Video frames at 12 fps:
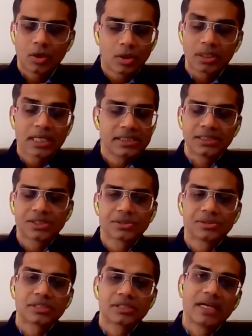
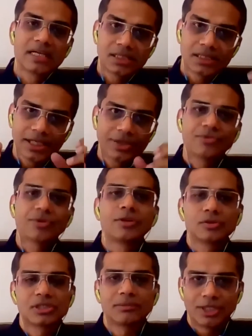organizations have actually
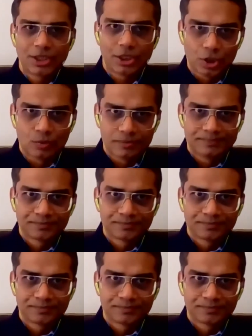introduced something new,